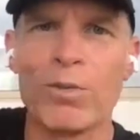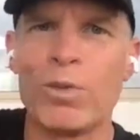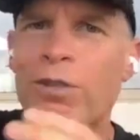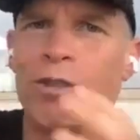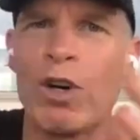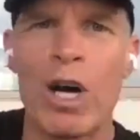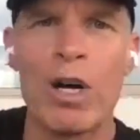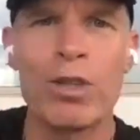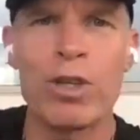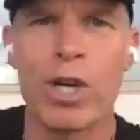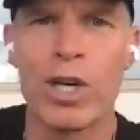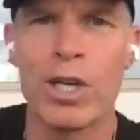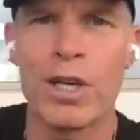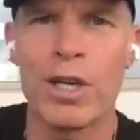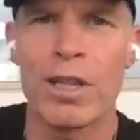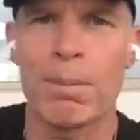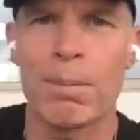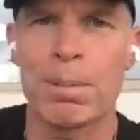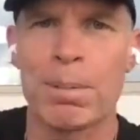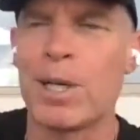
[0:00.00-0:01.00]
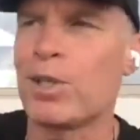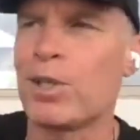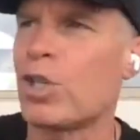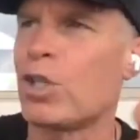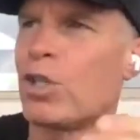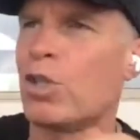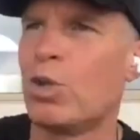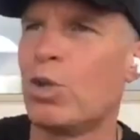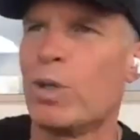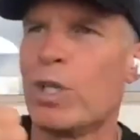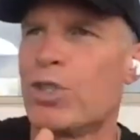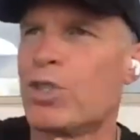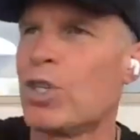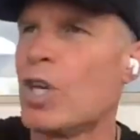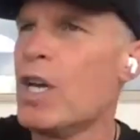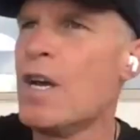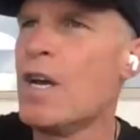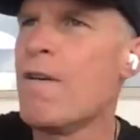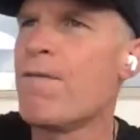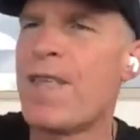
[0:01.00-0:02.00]
We've all heard of the person who was
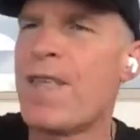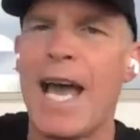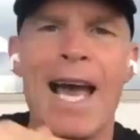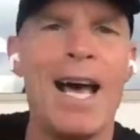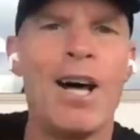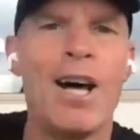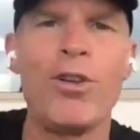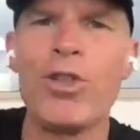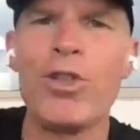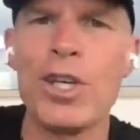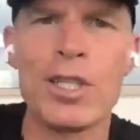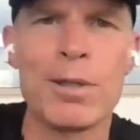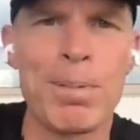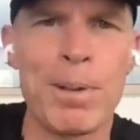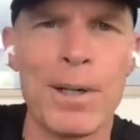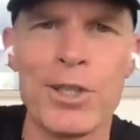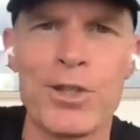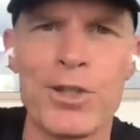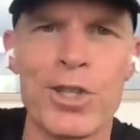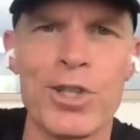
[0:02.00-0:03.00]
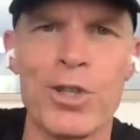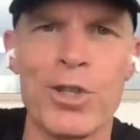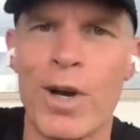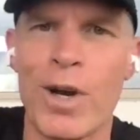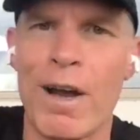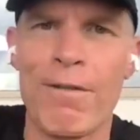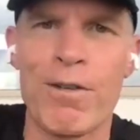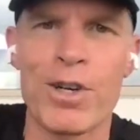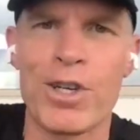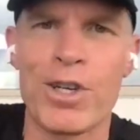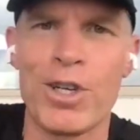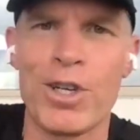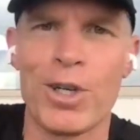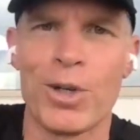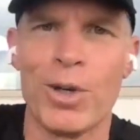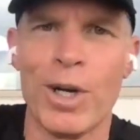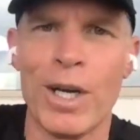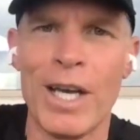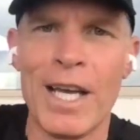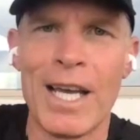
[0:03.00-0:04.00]
the healthiest person you ever
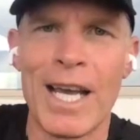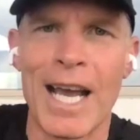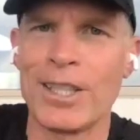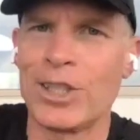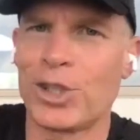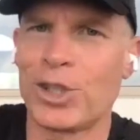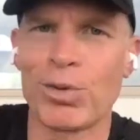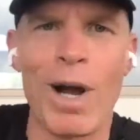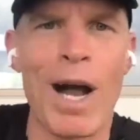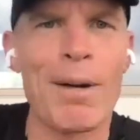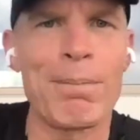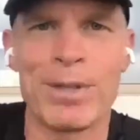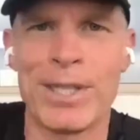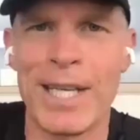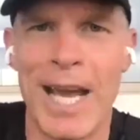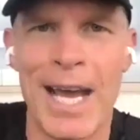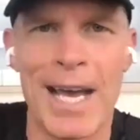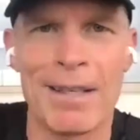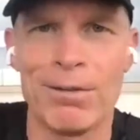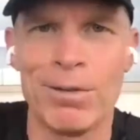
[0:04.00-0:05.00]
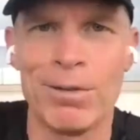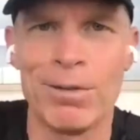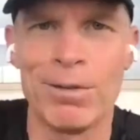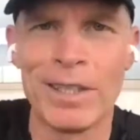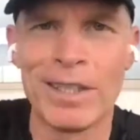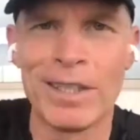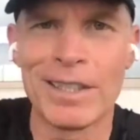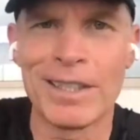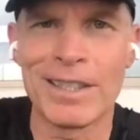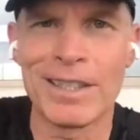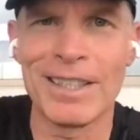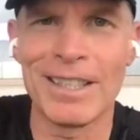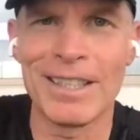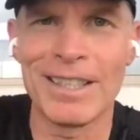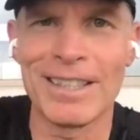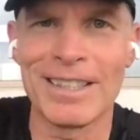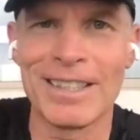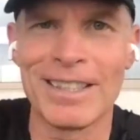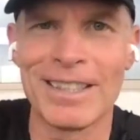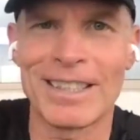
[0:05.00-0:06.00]
knew and dropped dead
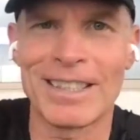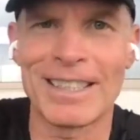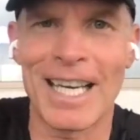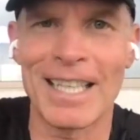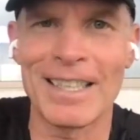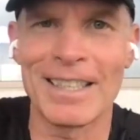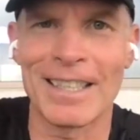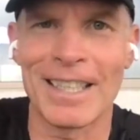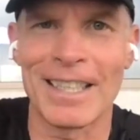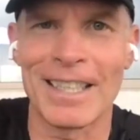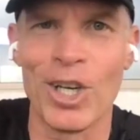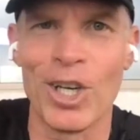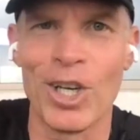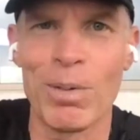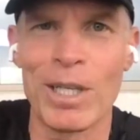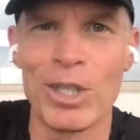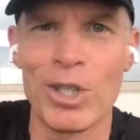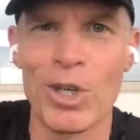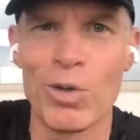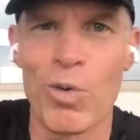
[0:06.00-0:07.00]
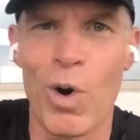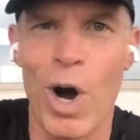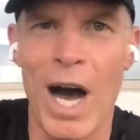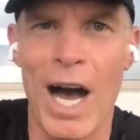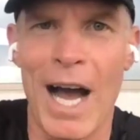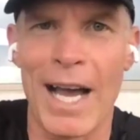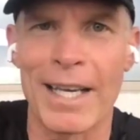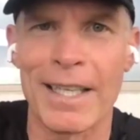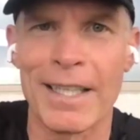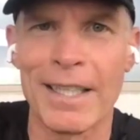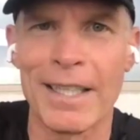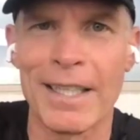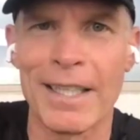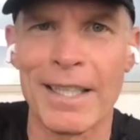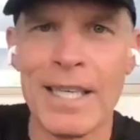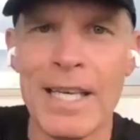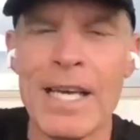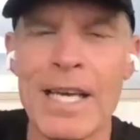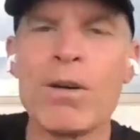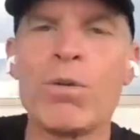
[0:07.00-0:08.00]
suddenly. Nobody knew why.
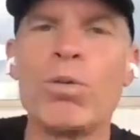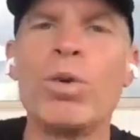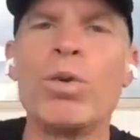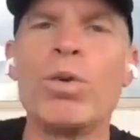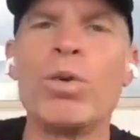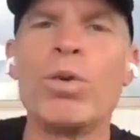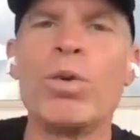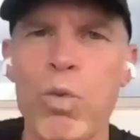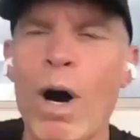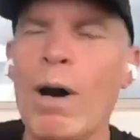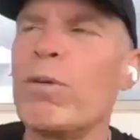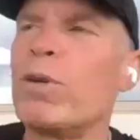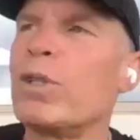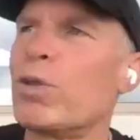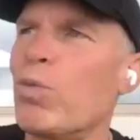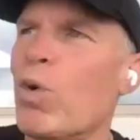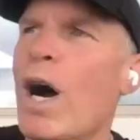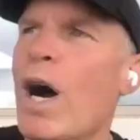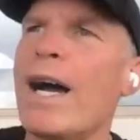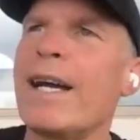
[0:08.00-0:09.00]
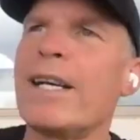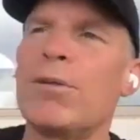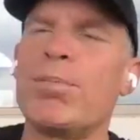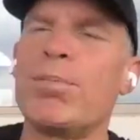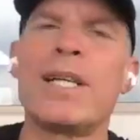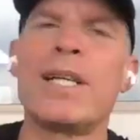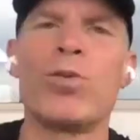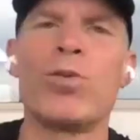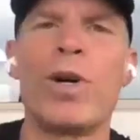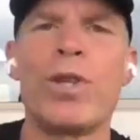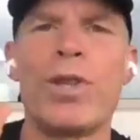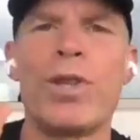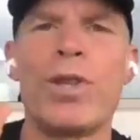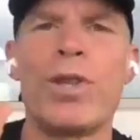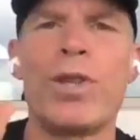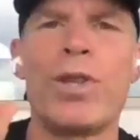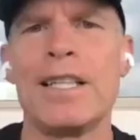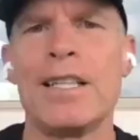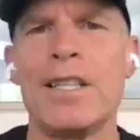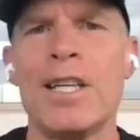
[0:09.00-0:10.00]
Well, what was why is because what they
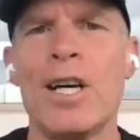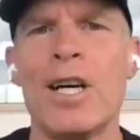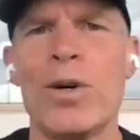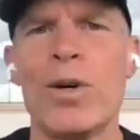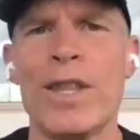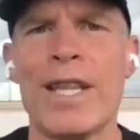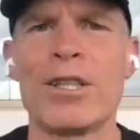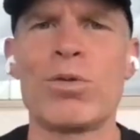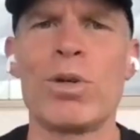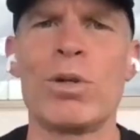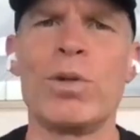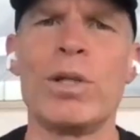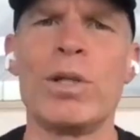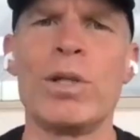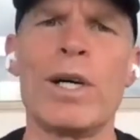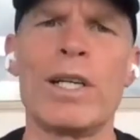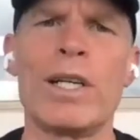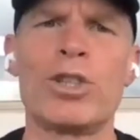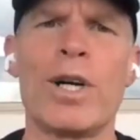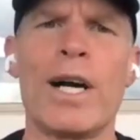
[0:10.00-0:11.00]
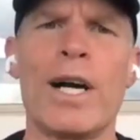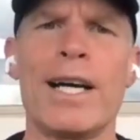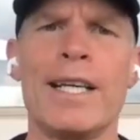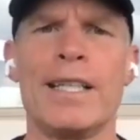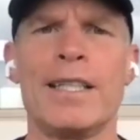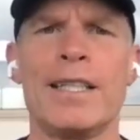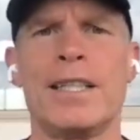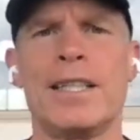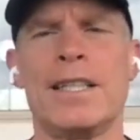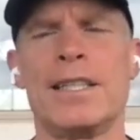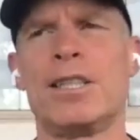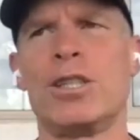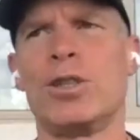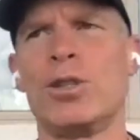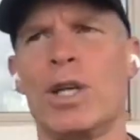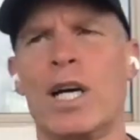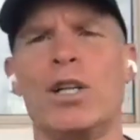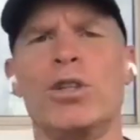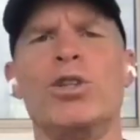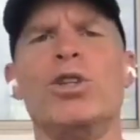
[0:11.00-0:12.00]
didn't know. And that's what we want to try to
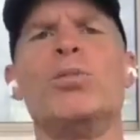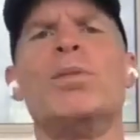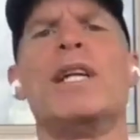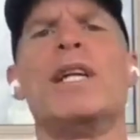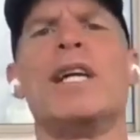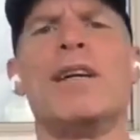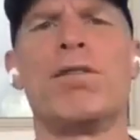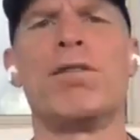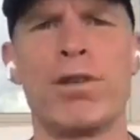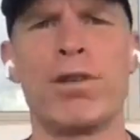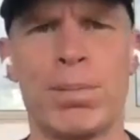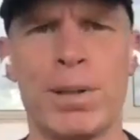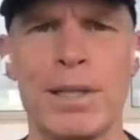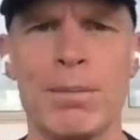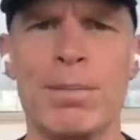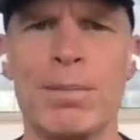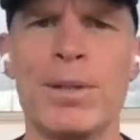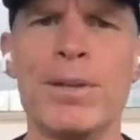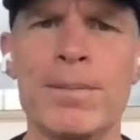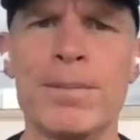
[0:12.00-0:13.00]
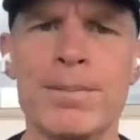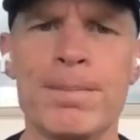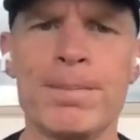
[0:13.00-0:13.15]
mm-hmm. illuminate mm. for people.